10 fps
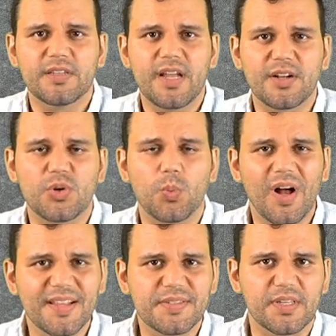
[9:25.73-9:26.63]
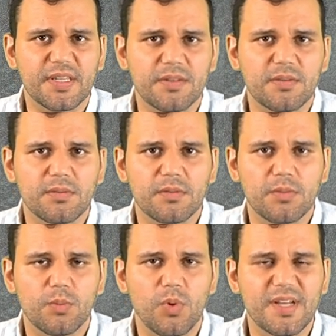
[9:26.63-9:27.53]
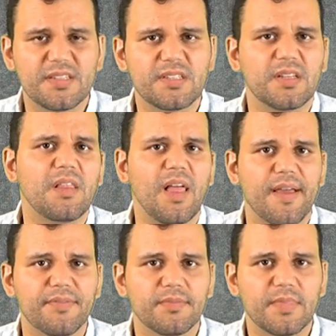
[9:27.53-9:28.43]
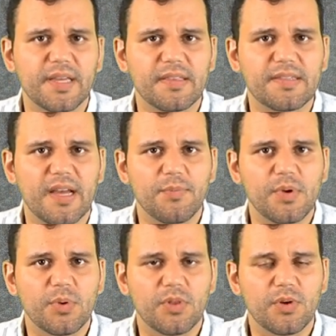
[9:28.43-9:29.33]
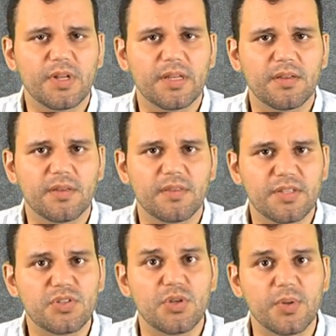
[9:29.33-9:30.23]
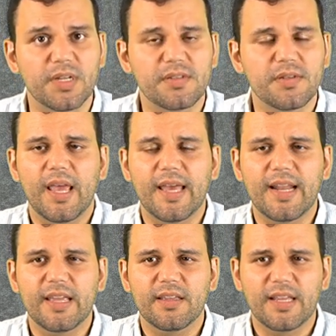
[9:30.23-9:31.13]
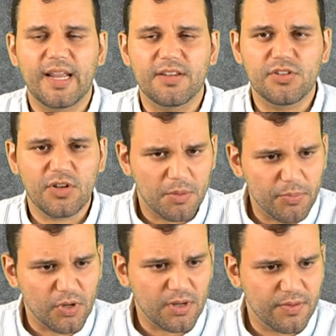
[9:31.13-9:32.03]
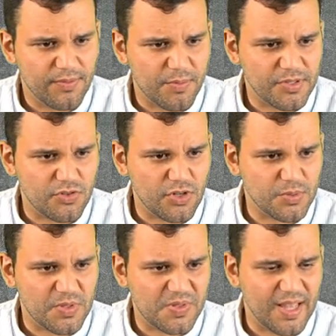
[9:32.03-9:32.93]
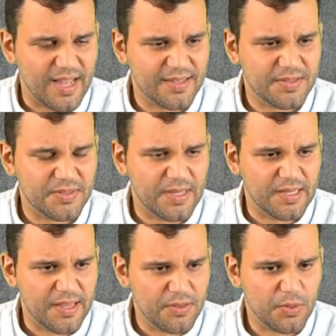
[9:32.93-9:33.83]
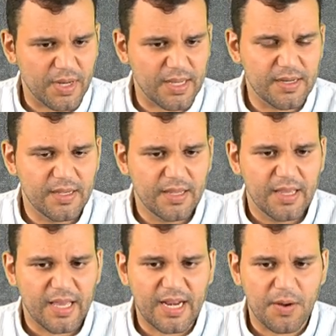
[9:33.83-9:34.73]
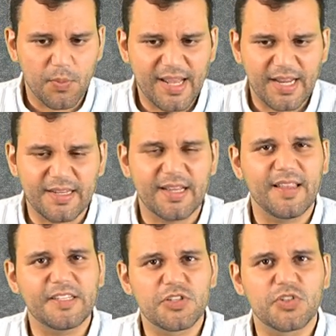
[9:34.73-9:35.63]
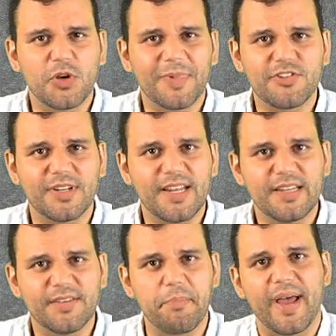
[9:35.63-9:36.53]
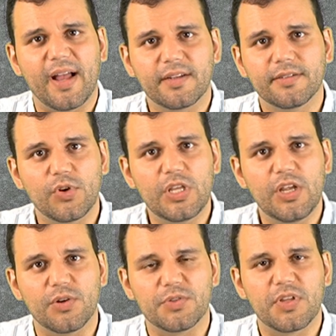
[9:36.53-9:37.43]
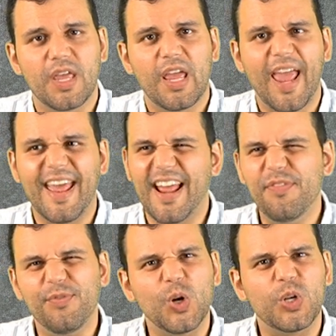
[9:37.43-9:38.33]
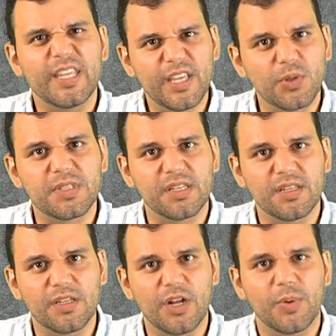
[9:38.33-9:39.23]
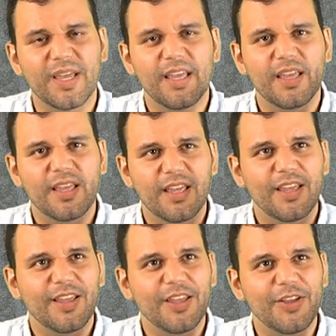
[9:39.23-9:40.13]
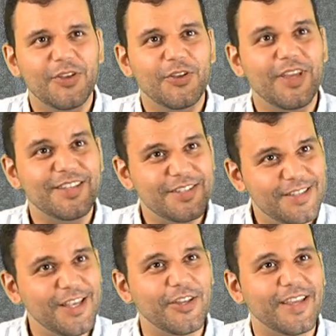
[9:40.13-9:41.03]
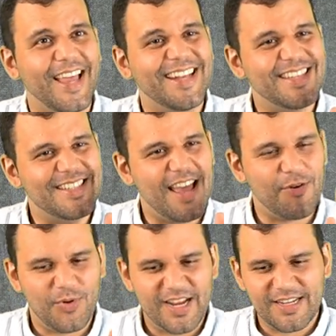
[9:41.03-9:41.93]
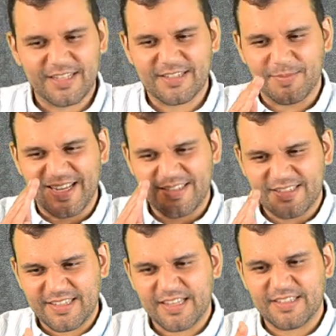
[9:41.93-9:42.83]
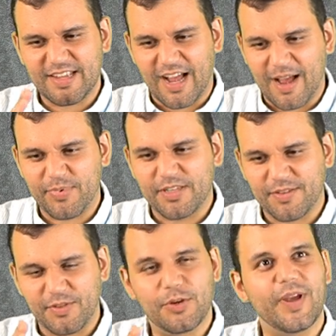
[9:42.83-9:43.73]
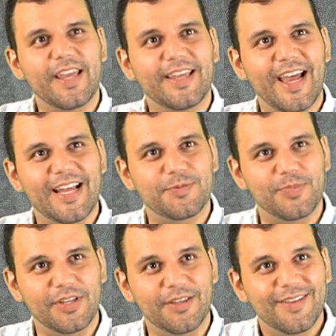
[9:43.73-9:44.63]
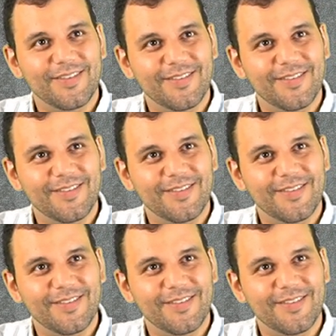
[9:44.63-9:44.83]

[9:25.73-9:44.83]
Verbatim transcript: Dr. Watson was still alive at the time we were learning this unit. And I and I took a book from Mr. Jones's class in eighth grade and I read it and I liked it so much I didn't give it back for years. And I felt guilty, you know. You should, that's stealing. It's stealing. And it sat right next to my six copies of The Great Gatsby.